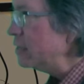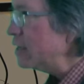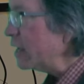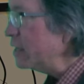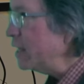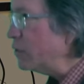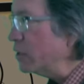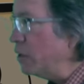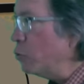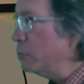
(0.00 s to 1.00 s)

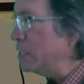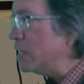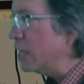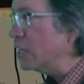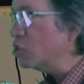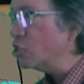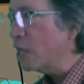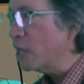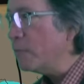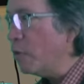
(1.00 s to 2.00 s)
secondary low will be taking
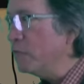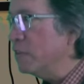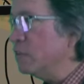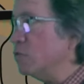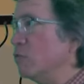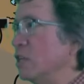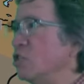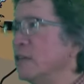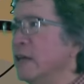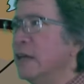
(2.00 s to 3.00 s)
shape over this
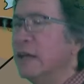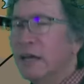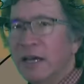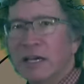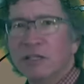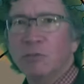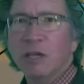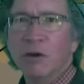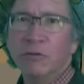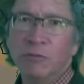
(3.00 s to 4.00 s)
region. Uh, as
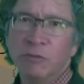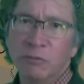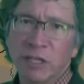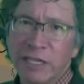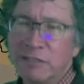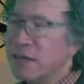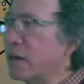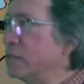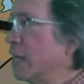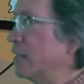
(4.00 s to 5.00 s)
we go through late
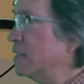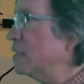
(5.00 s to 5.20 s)
Saturday into